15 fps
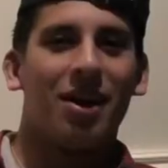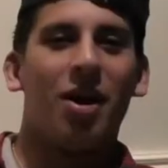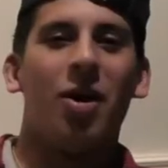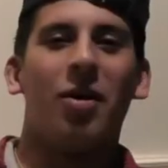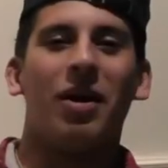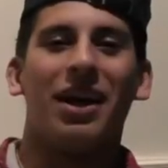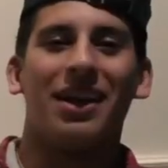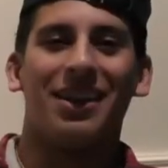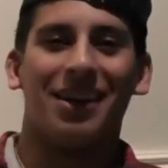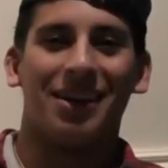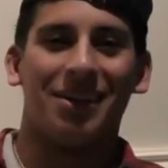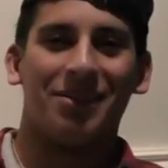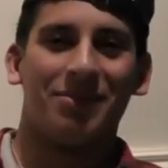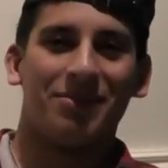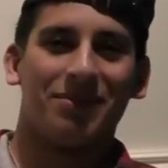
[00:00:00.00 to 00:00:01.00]
Oh, hey
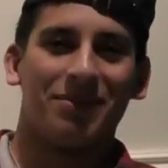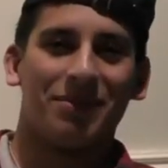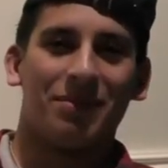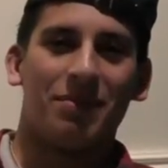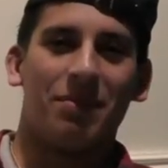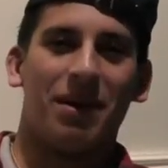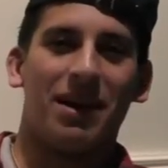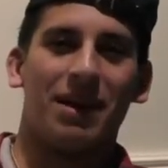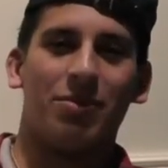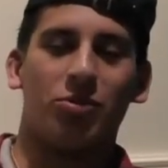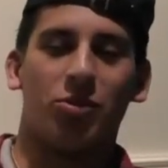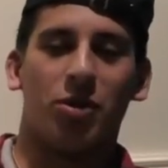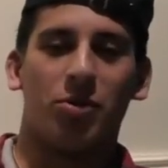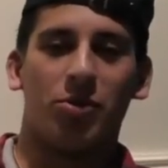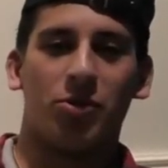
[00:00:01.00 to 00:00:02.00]
there. My name is
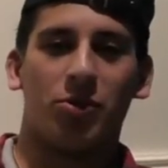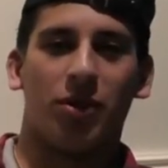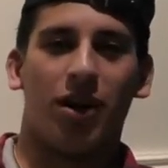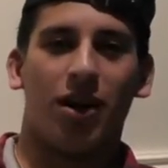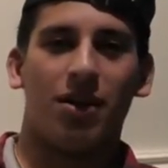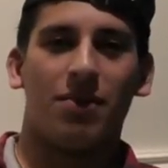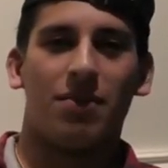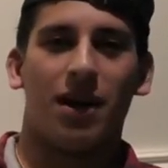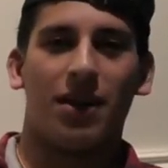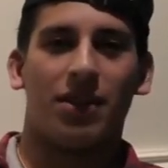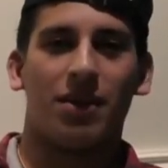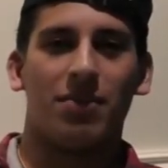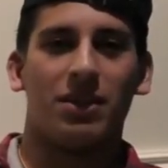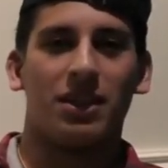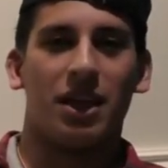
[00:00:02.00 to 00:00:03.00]
Ro Turan. My
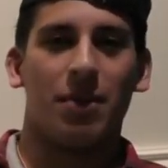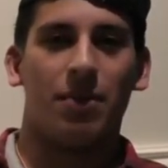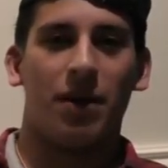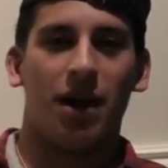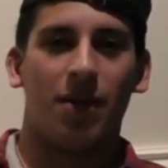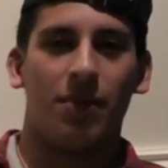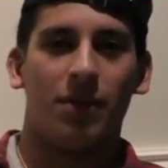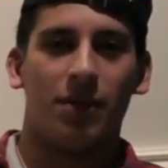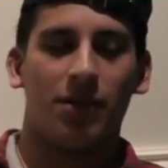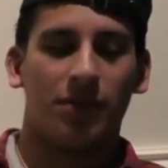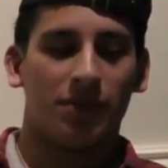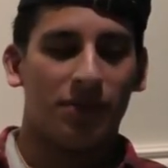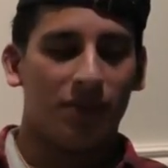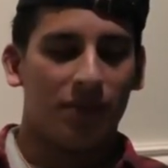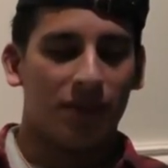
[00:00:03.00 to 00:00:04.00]
theme is hip hop.
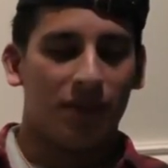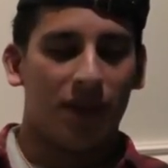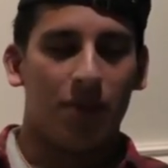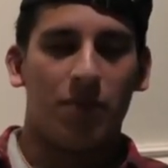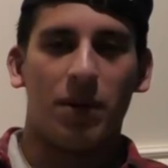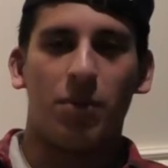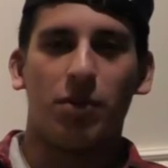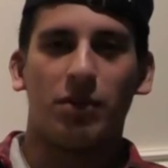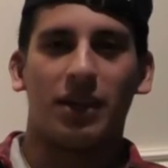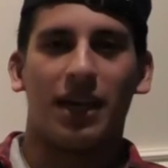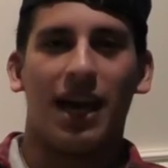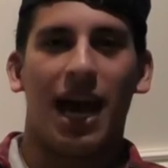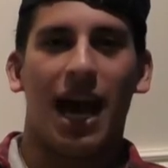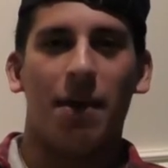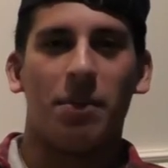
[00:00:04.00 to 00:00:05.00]
People
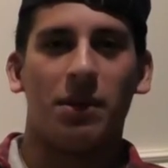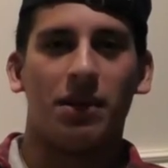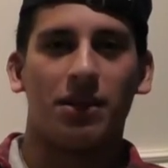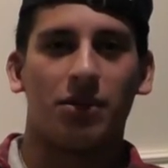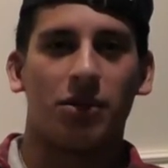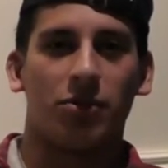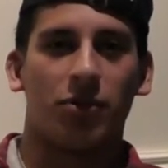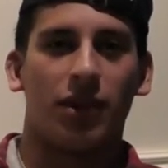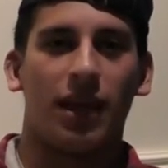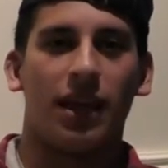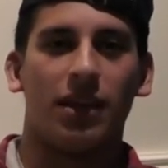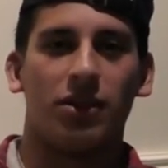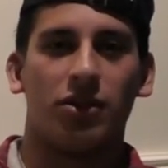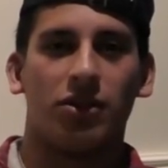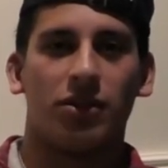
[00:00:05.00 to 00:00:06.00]
say happiness starts with
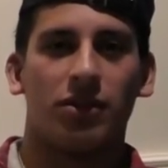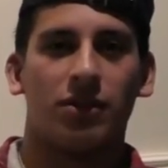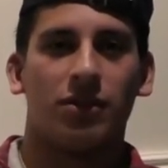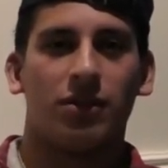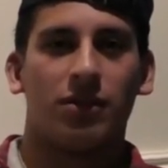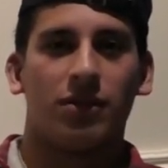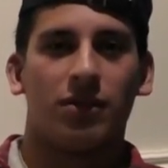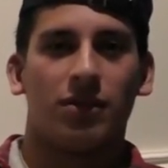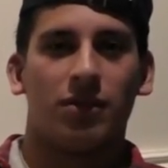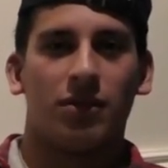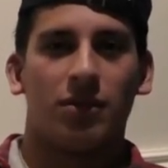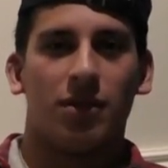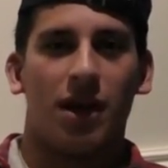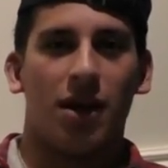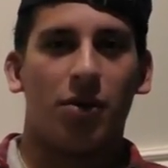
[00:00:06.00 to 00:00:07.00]
H.
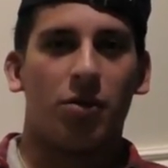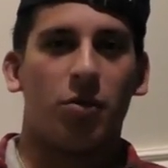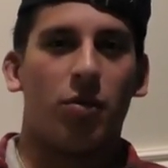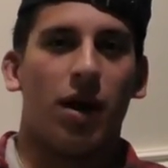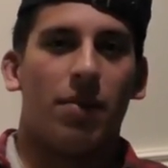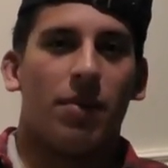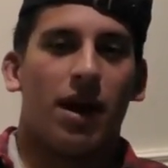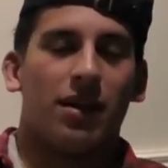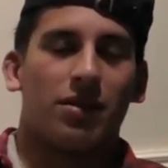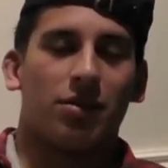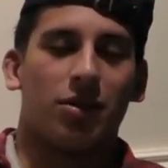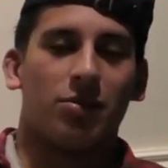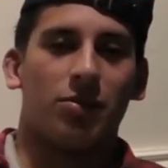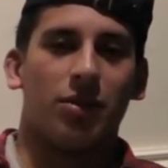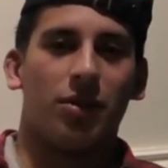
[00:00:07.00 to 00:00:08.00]
I don't know why mine
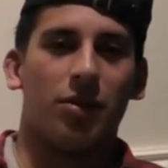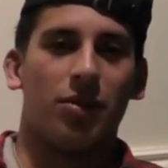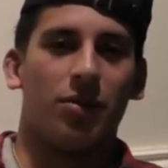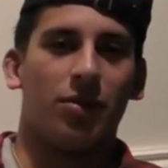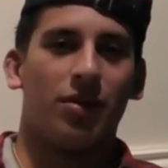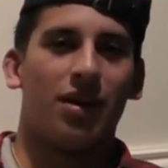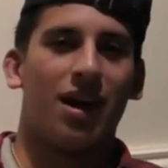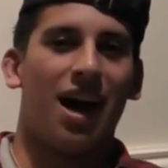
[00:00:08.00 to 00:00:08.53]
starts with U.